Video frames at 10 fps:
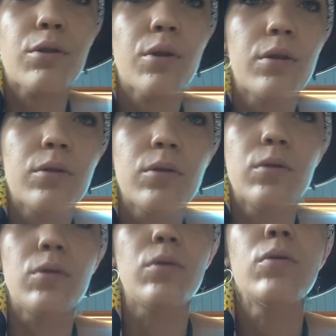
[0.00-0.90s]

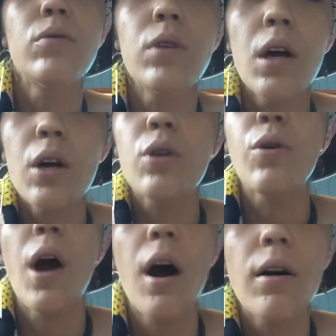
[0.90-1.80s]
through
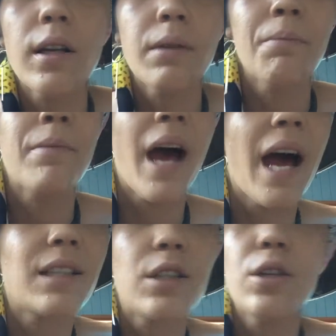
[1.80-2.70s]
crawling
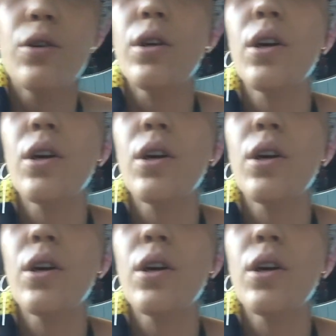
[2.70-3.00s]
back to